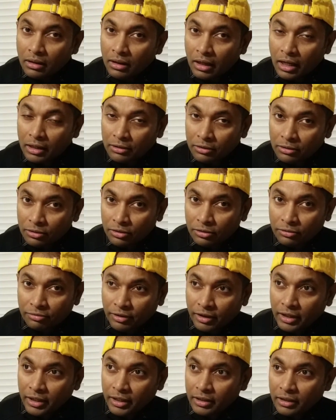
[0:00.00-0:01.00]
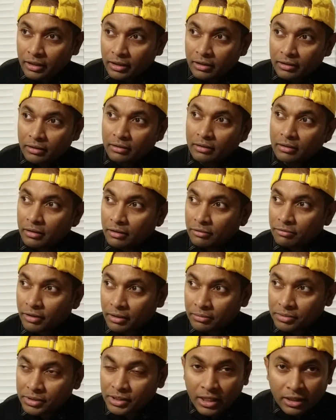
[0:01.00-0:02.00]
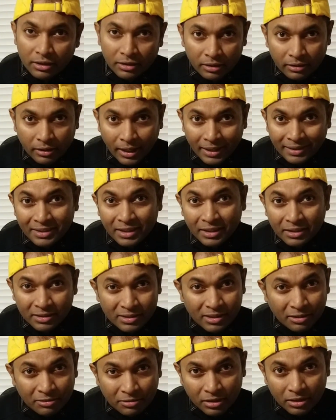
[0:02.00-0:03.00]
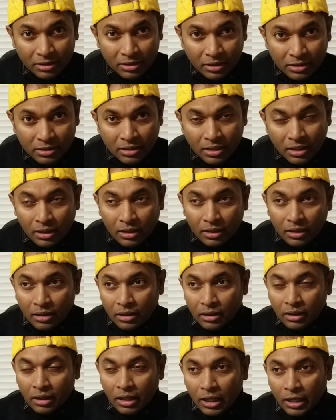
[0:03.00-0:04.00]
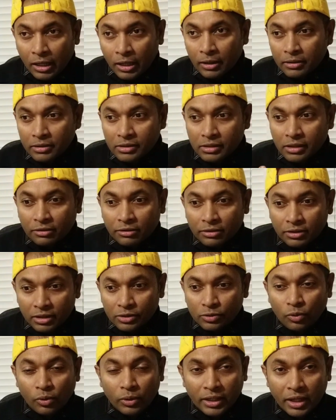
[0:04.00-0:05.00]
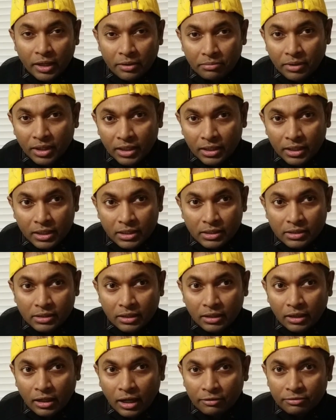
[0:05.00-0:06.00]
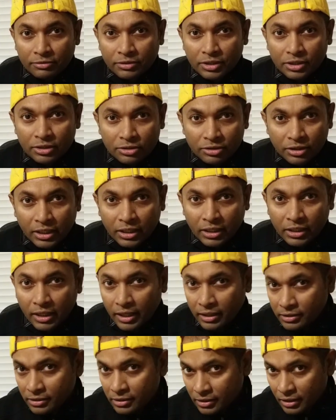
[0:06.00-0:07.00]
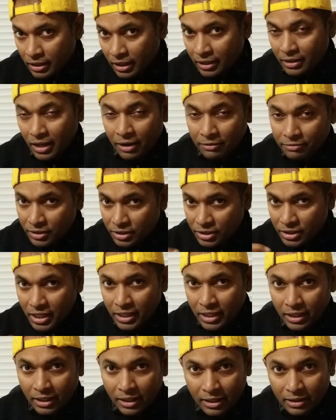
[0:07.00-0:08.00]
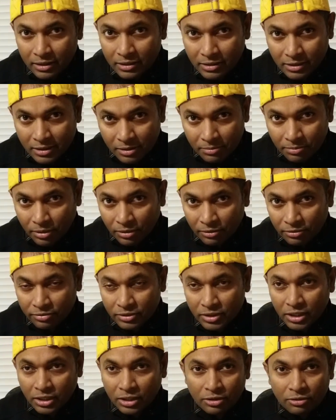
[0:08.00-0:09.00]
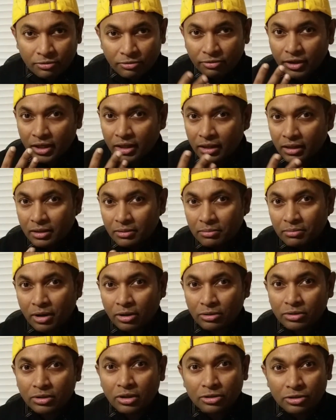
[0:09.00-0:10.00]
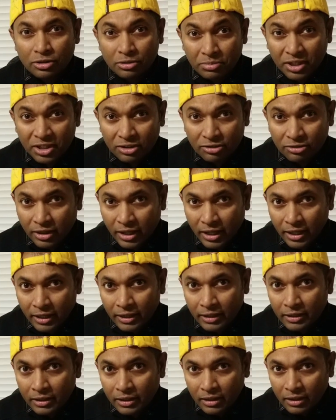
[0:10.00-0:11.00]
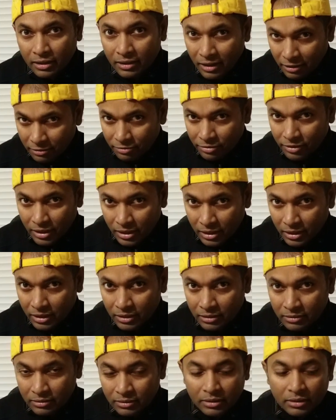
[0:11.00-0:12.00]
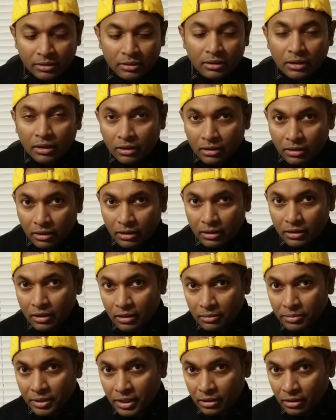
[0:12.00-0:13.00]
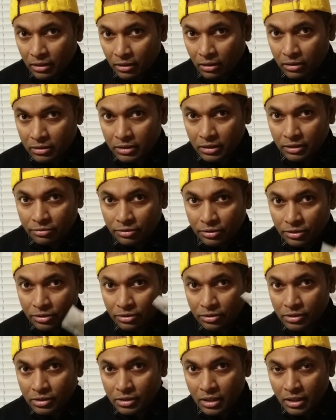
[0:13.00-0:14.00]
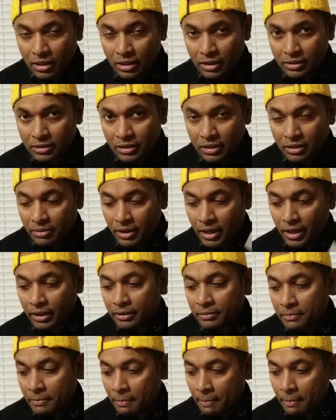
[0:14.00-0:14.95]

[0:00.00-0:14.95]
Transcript: I don't know if I if I'm saying the right thing. Sourness, uh, sourness. What I mean is after drinking a, after taking a sip of tea, you feel the mouth to be dry. That feeling, there'll be a lot if you use a tea bag.